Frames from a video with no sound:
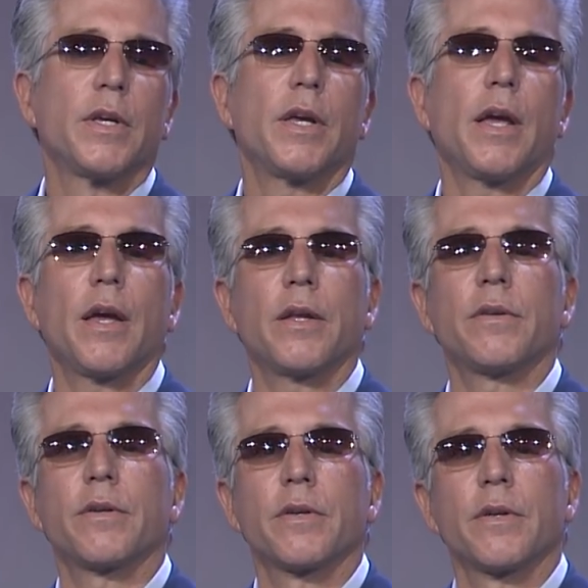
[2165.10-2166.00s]

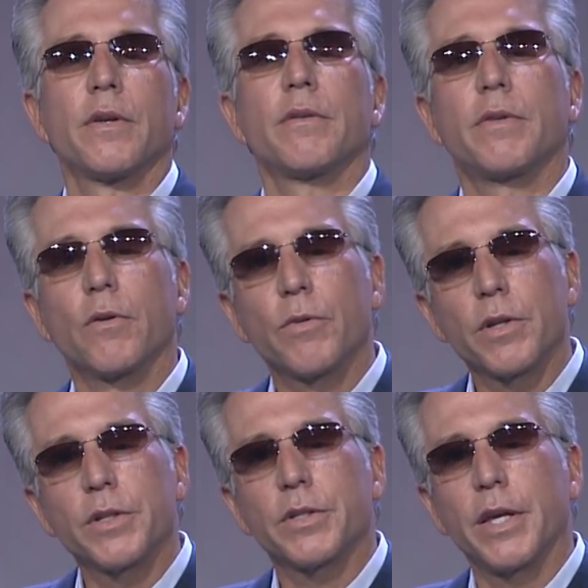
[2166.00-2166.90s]
and that
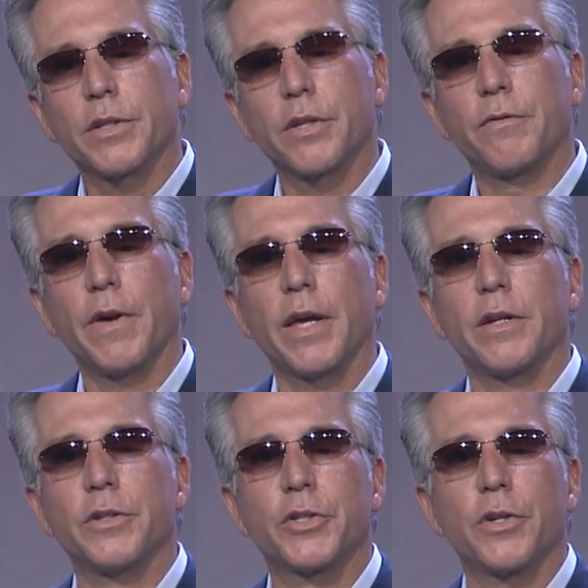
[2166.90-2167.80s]
really takes
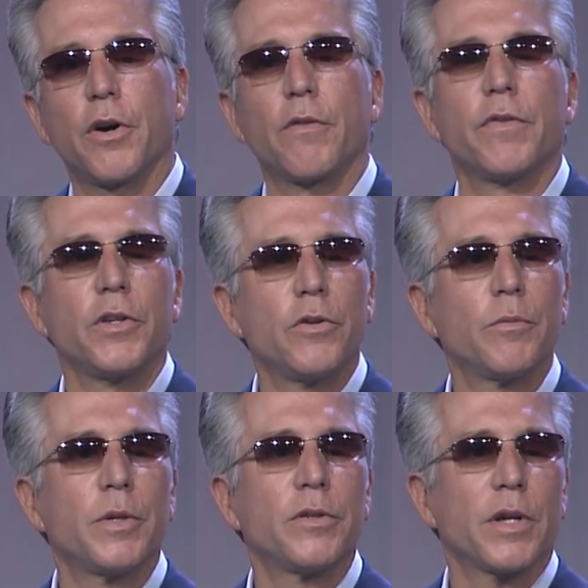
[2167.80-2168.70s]
advantage of the
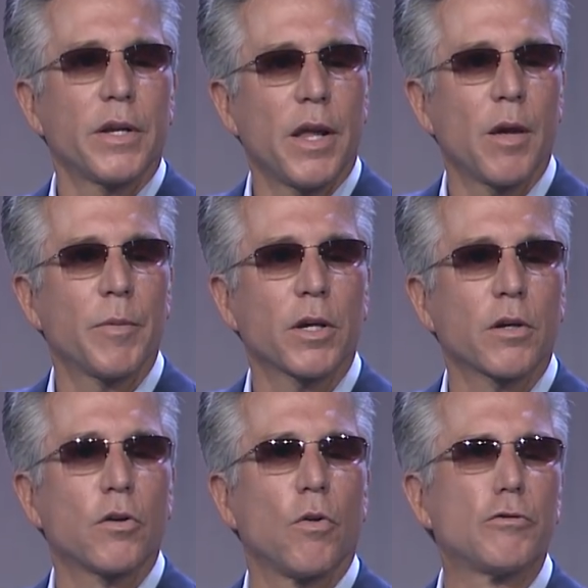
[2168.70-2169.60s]
human
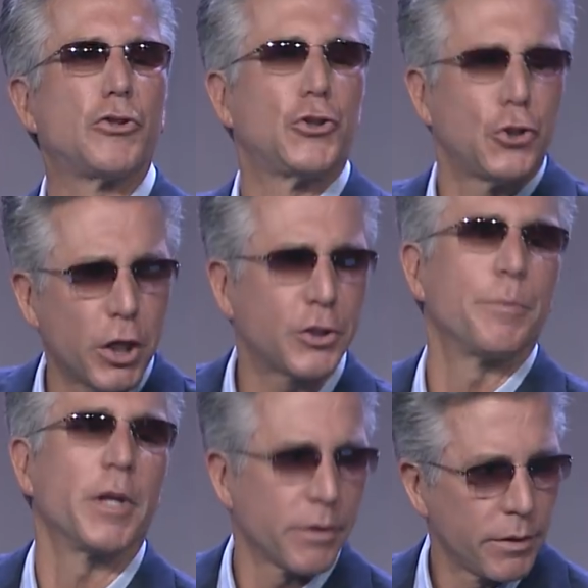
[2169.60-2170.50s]
dynamic called
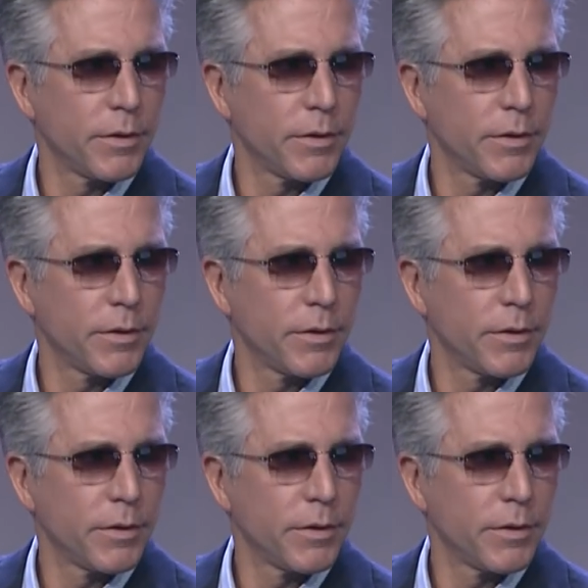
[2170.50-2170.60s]
judgment,